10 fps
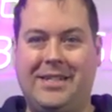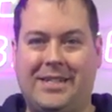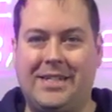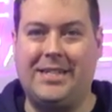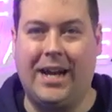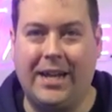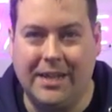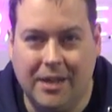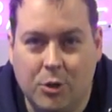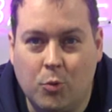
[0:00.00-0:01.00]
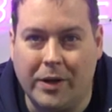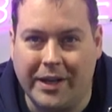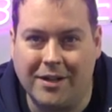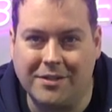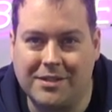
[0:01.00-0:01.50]
Today
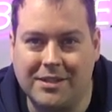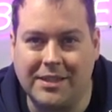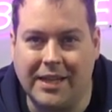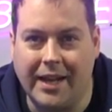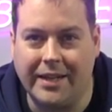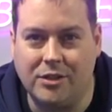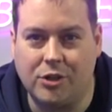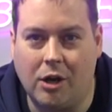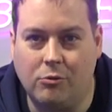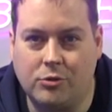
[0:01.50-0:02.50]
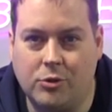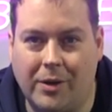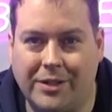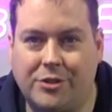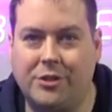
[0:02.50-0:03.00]
we answer the age old
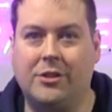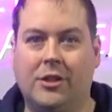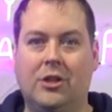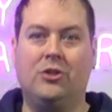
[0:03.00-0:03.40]
question.